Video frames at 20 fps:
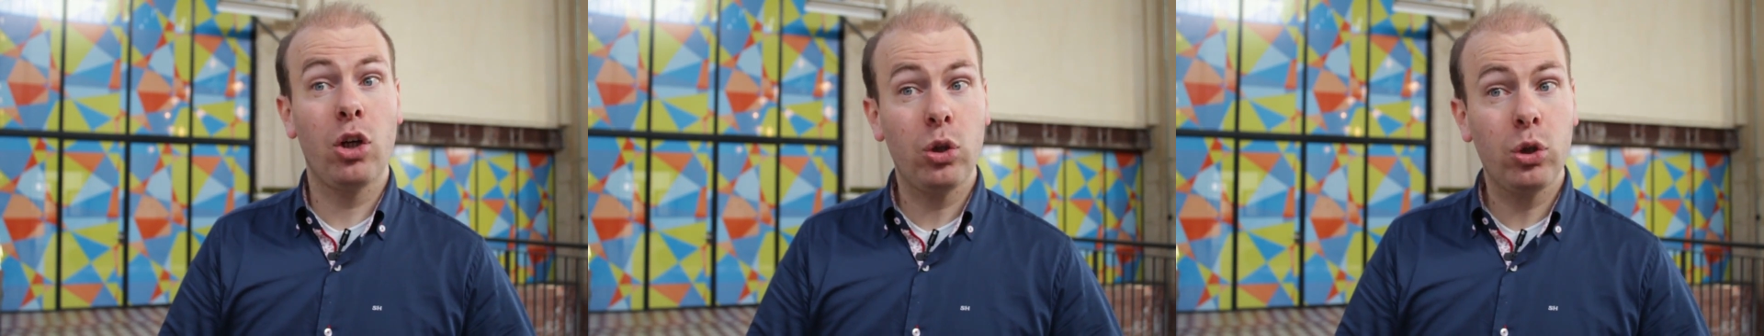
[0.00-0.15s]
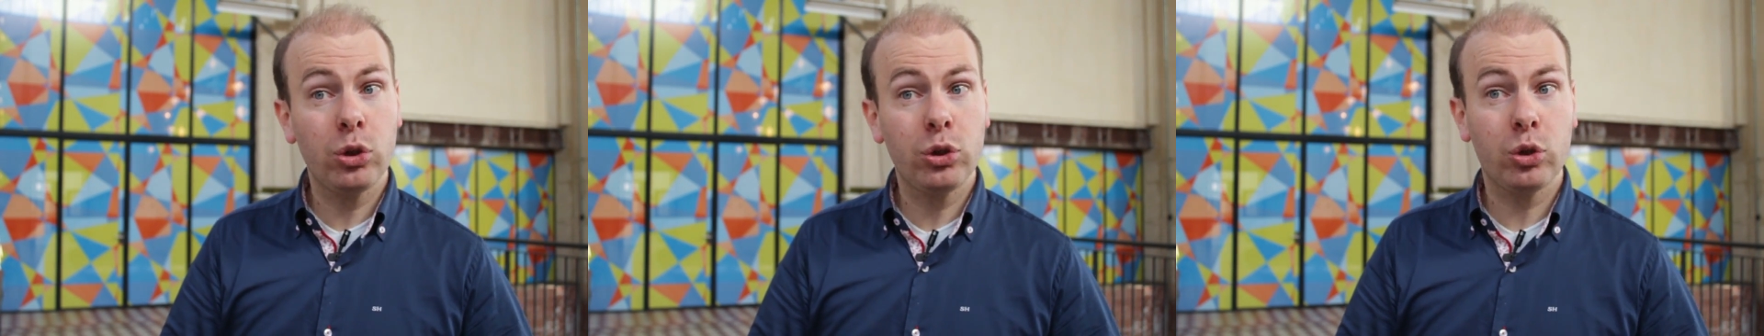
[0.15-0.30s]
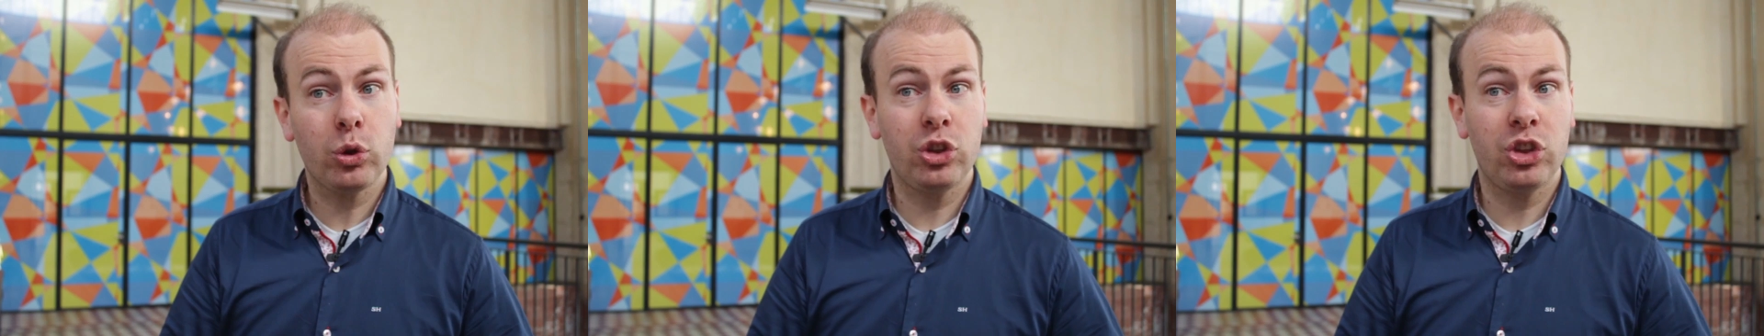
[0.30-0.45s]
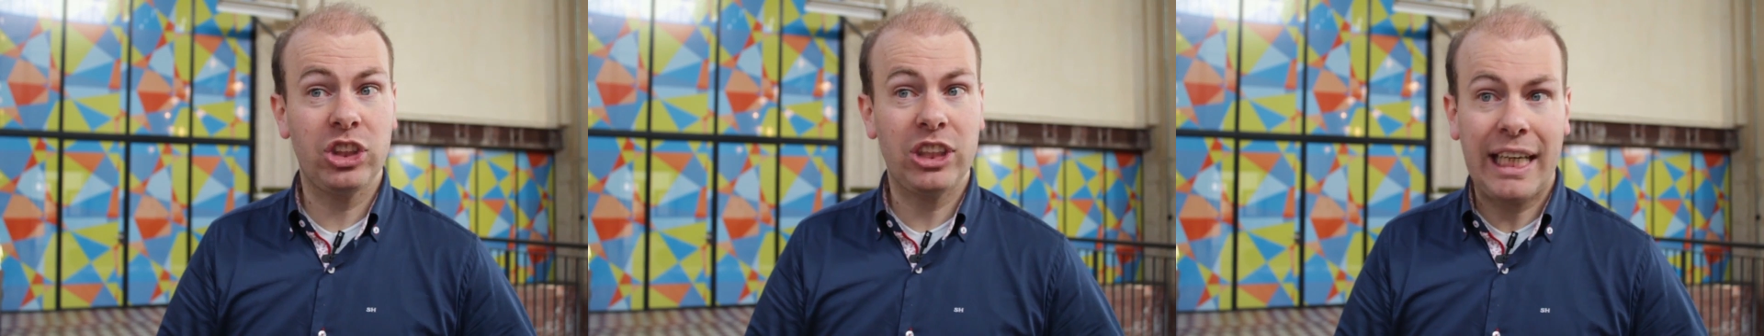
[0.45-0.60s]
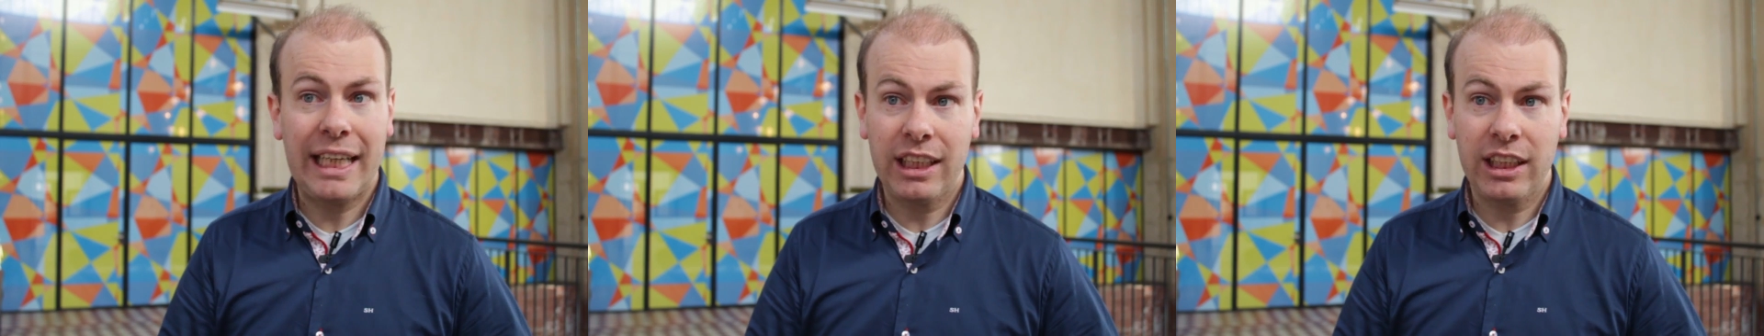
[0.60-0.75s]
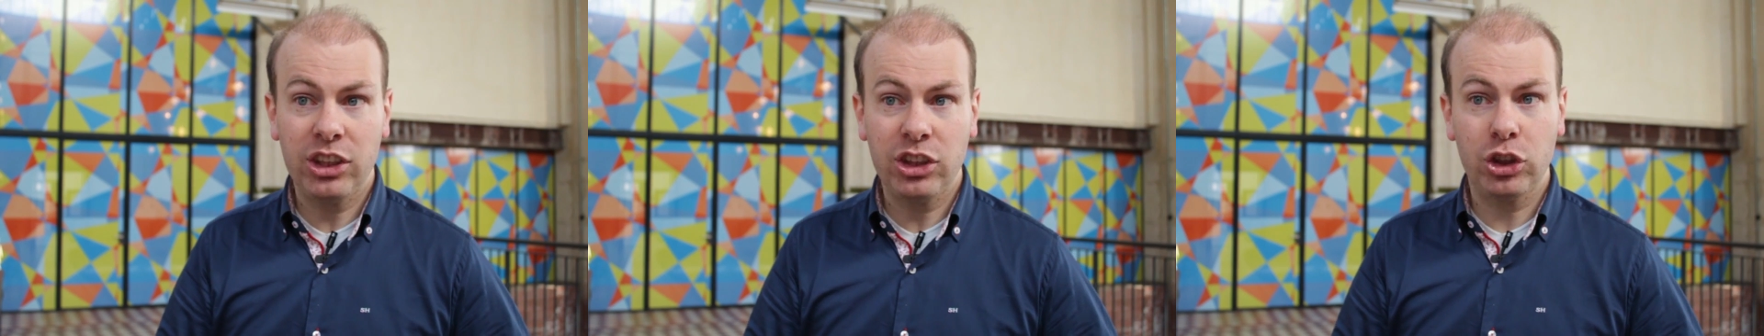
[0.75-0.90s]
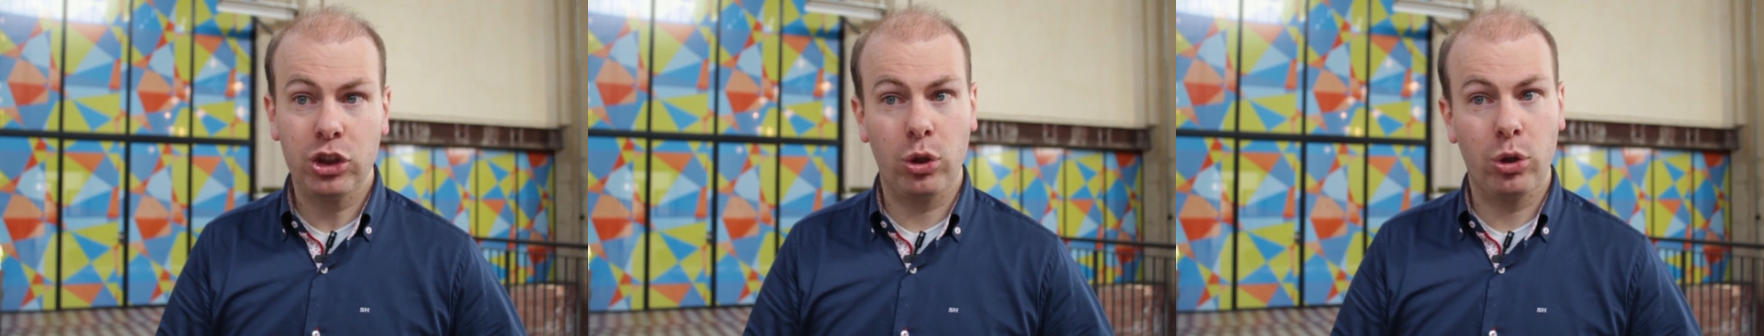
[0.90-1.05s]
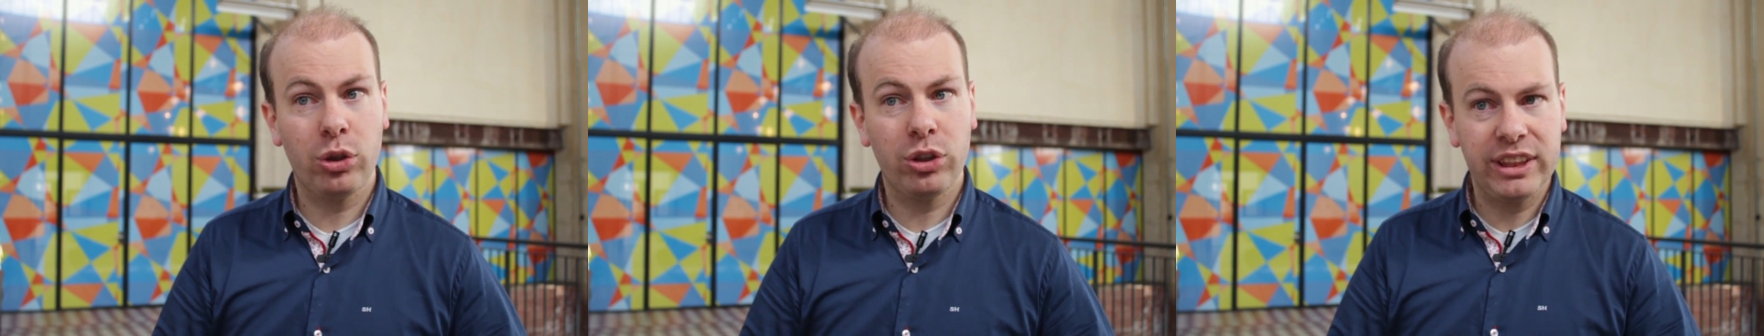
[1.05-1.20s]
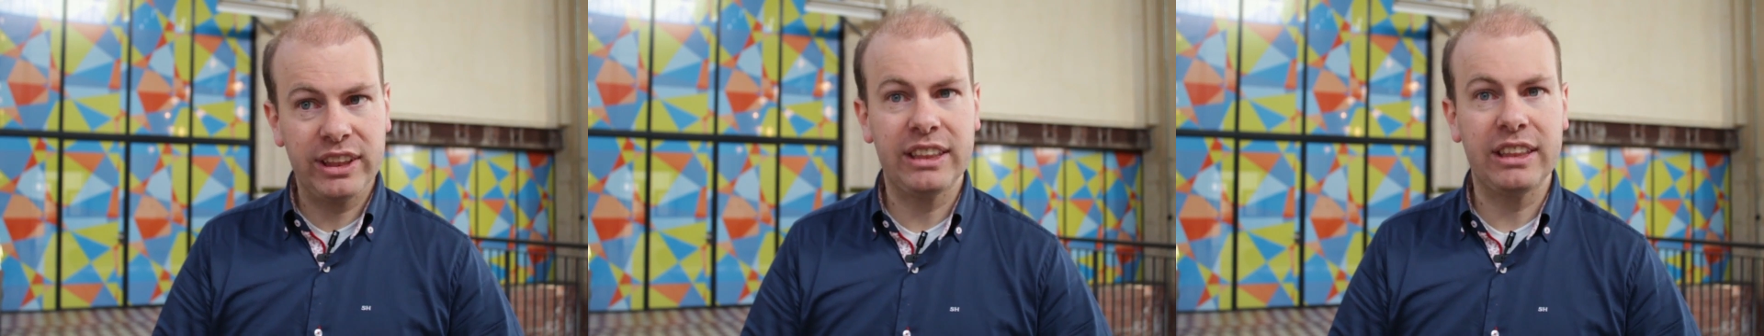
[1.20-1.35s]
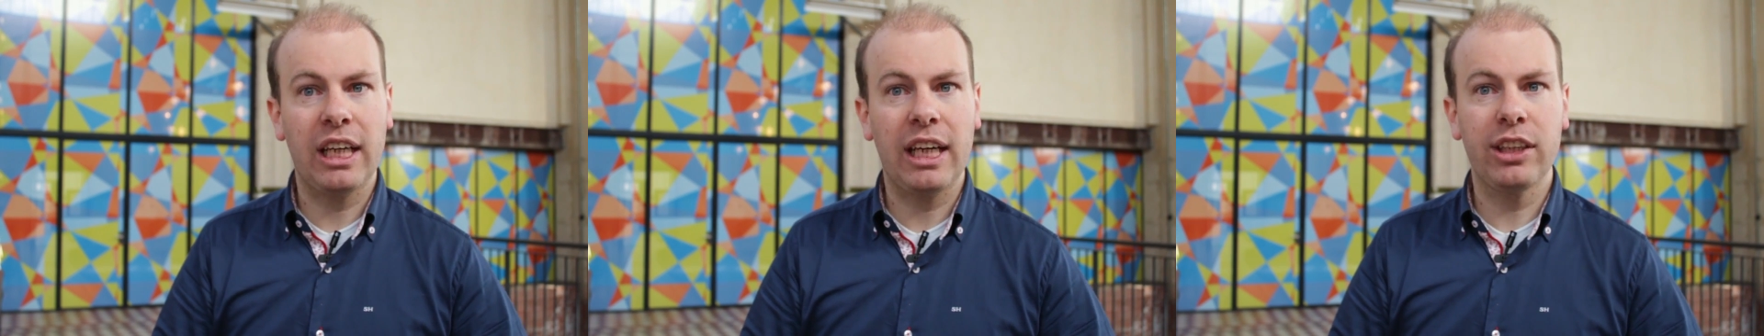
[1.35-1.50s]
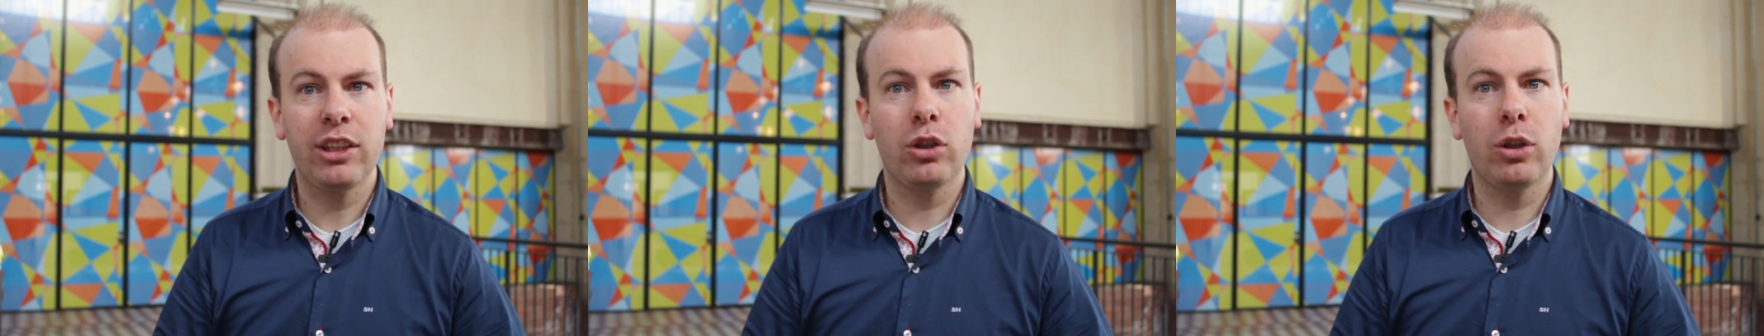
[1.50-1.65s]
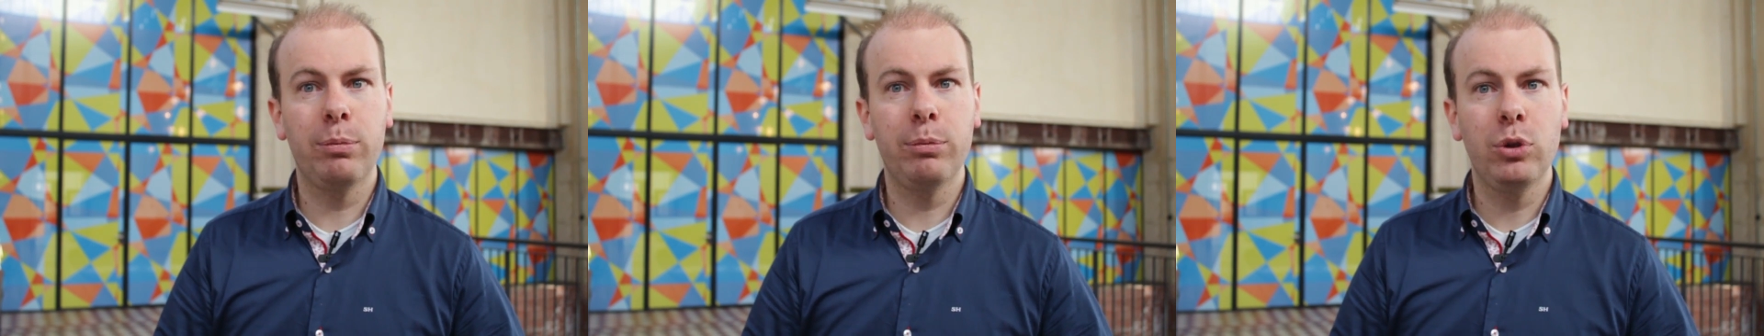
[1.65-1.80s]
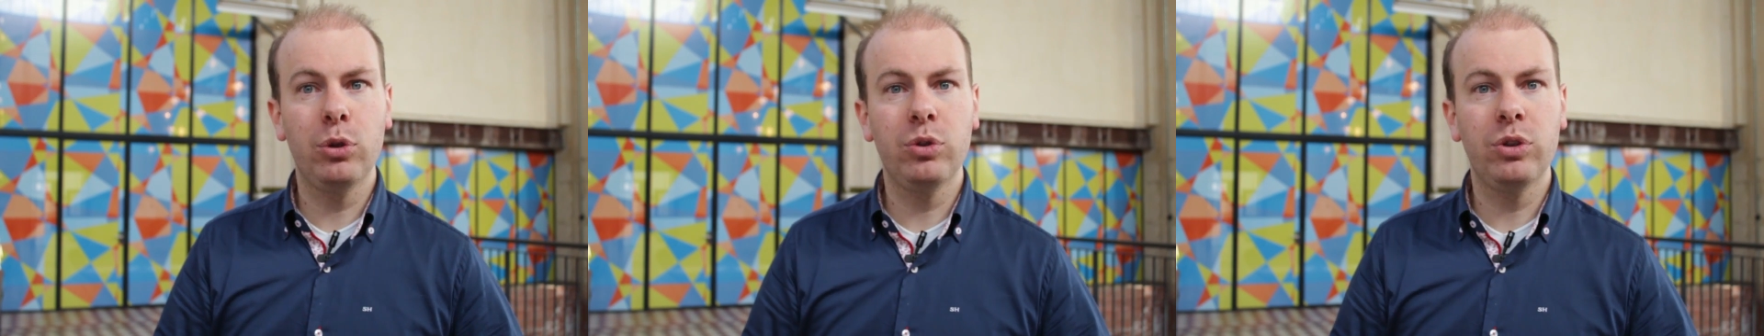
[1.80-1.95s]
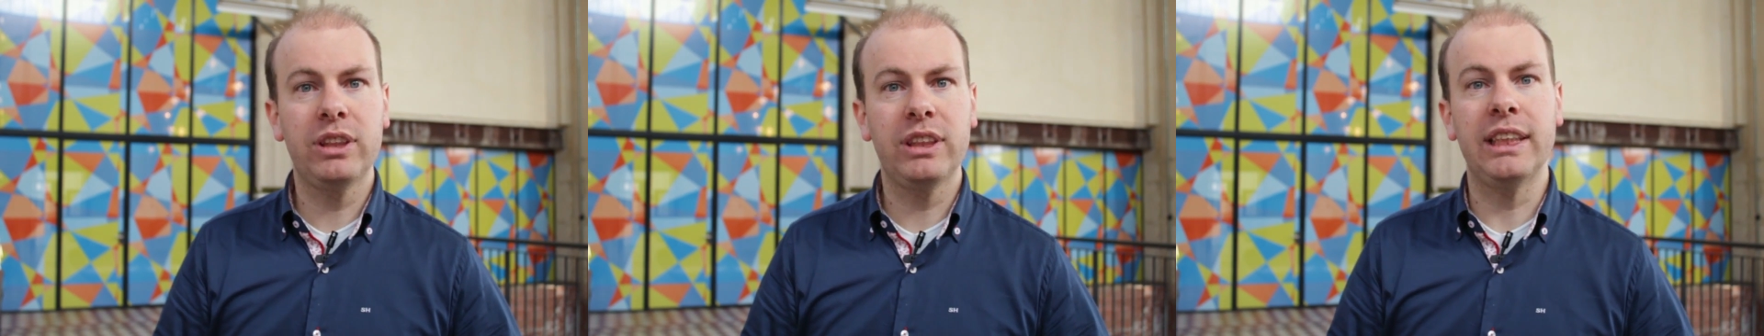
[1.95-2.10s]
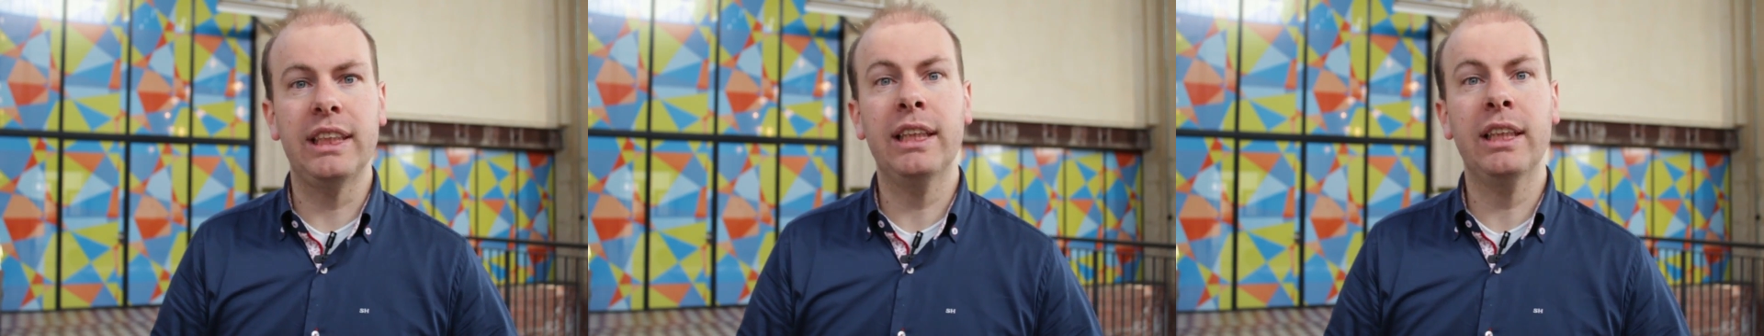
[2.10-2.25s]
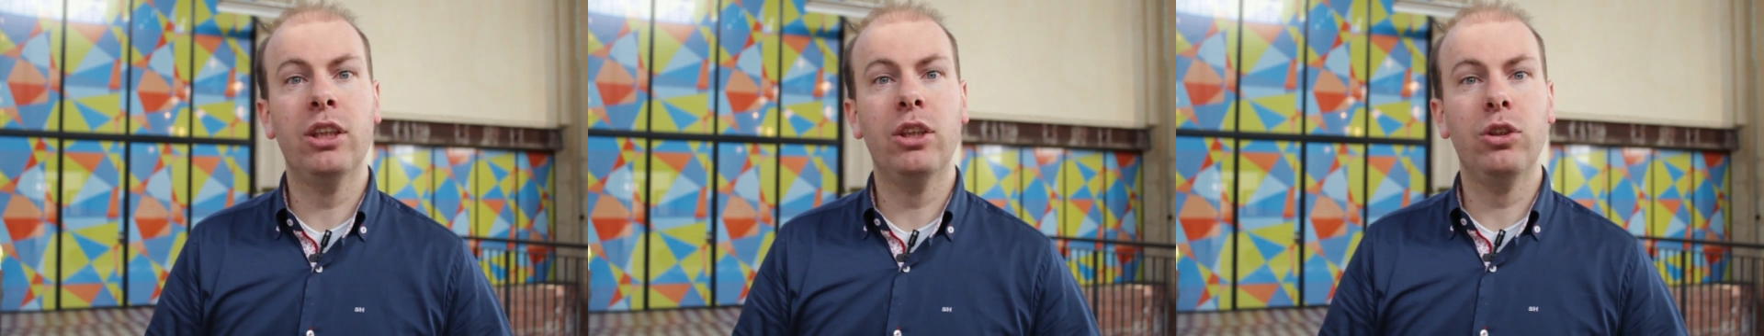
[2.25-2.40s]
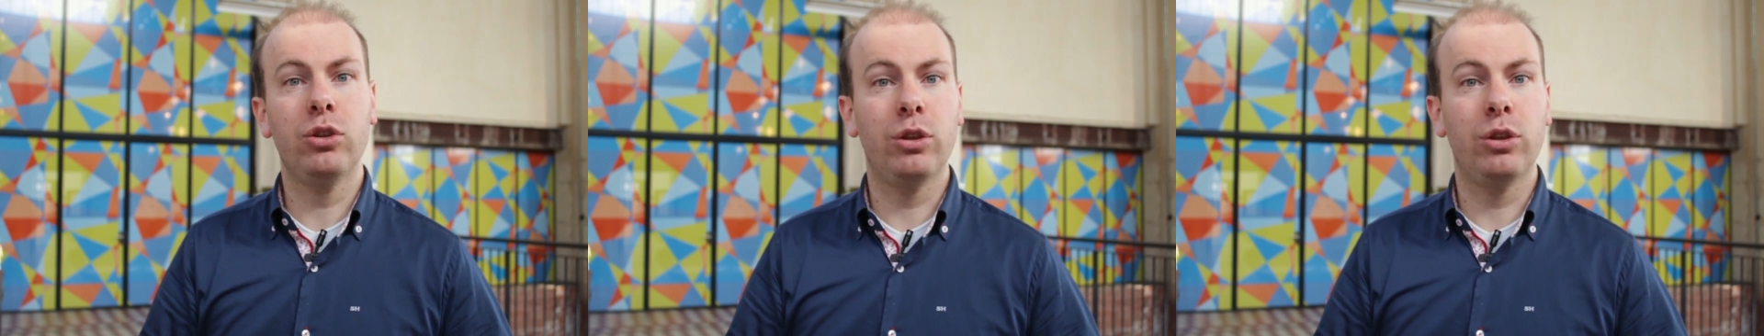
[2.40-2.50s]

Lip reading: also challenge our design community